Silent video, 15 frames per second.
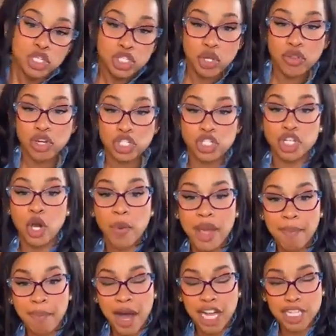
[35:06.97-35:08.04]
So there's no
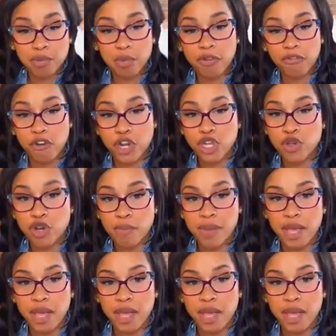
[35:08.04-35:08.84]
way possible for you